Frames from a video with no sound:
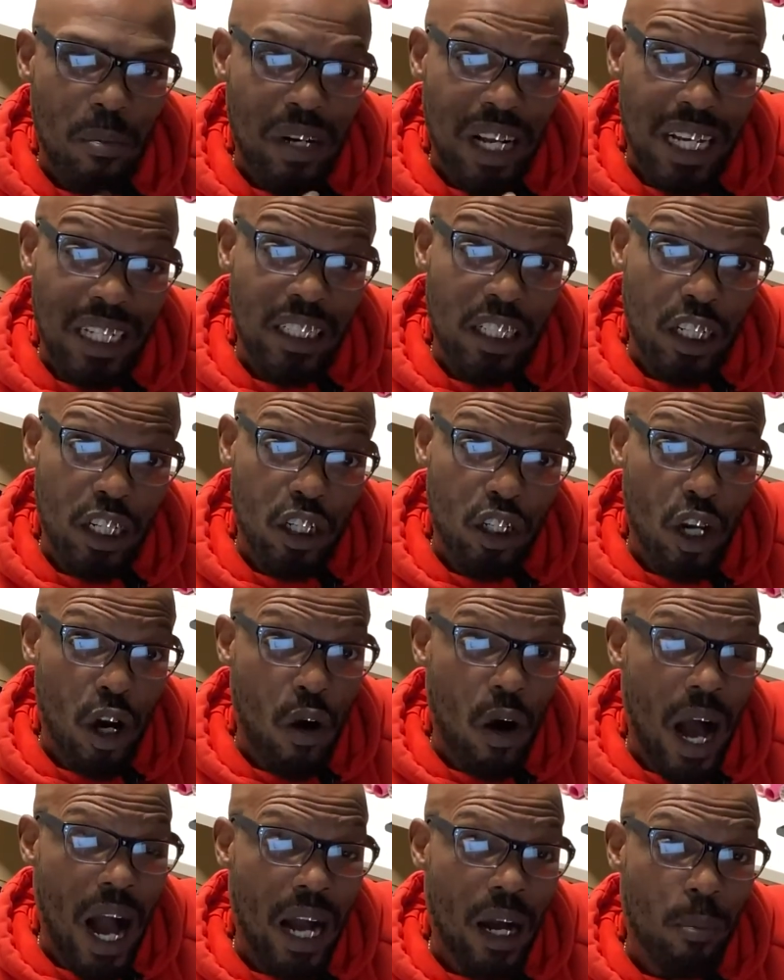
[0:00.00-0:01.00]
but as an
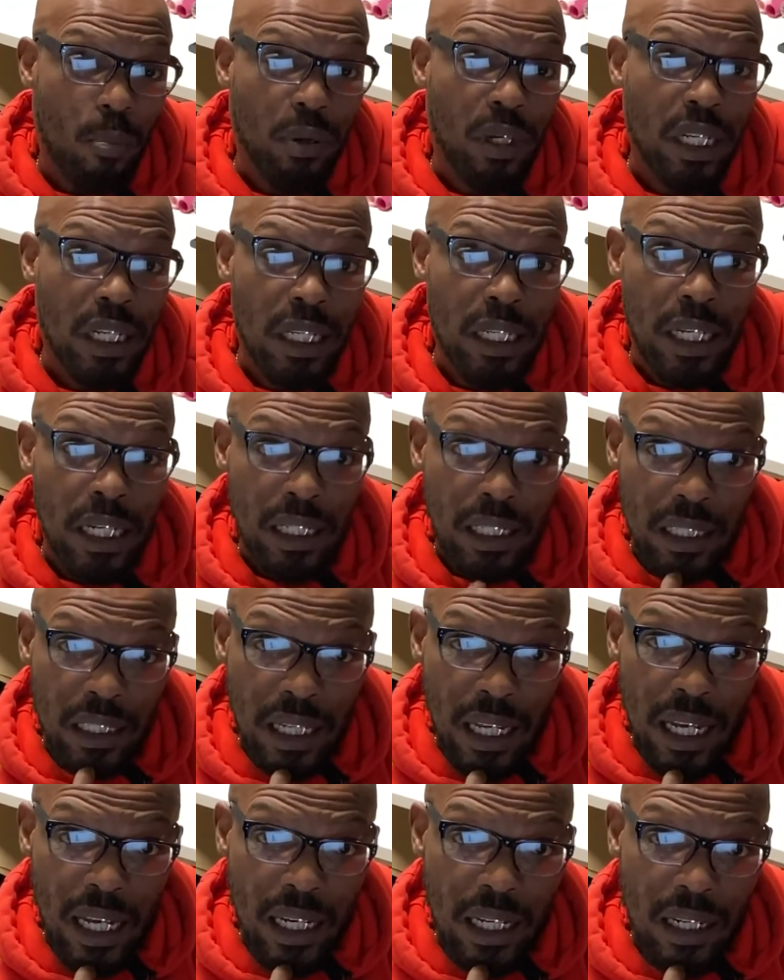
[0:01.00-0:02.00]
adult, I completely
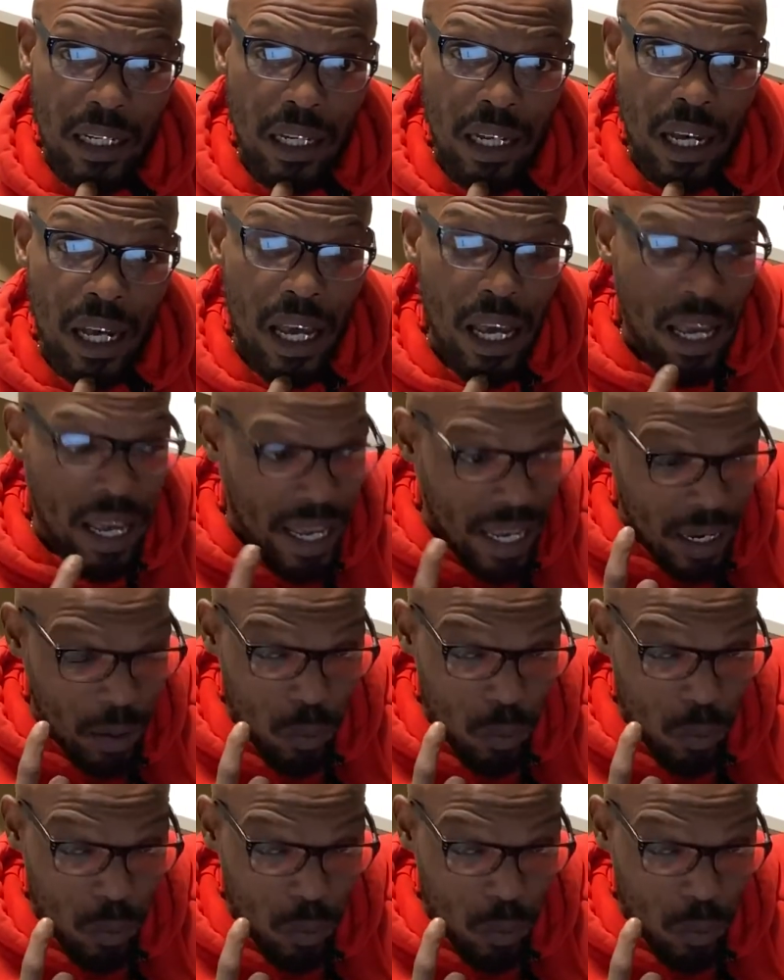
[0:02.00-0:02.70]
understand it.